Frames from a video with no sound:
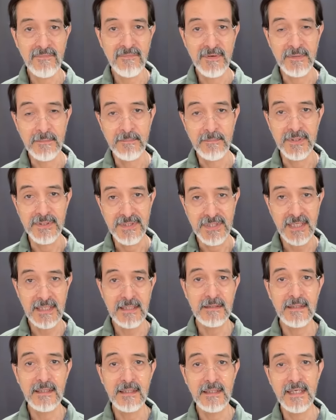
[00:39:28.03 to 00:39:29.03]
for
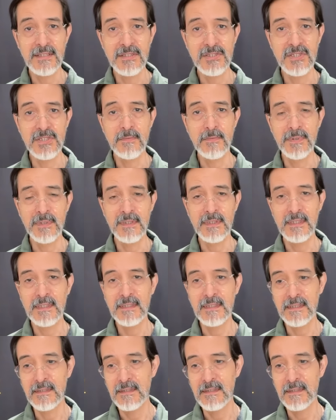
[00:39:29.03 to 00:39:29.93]
particularly like geopolitically,